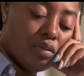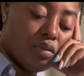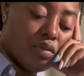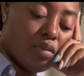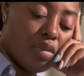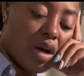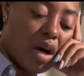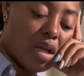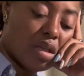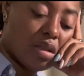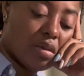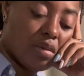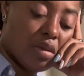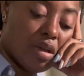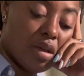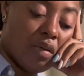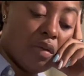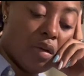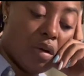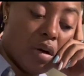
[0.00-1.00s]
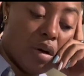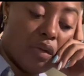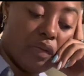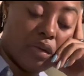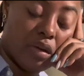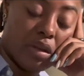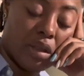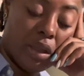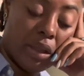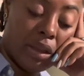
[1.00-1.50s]
Possibly even
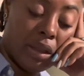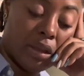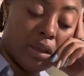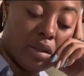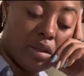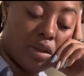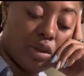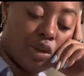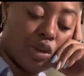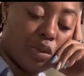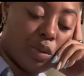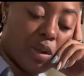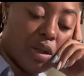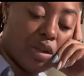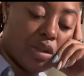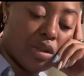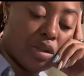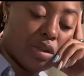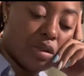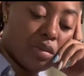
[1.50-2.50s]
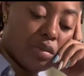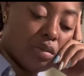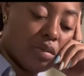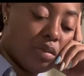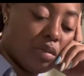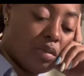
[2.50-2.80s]
overthinking a situation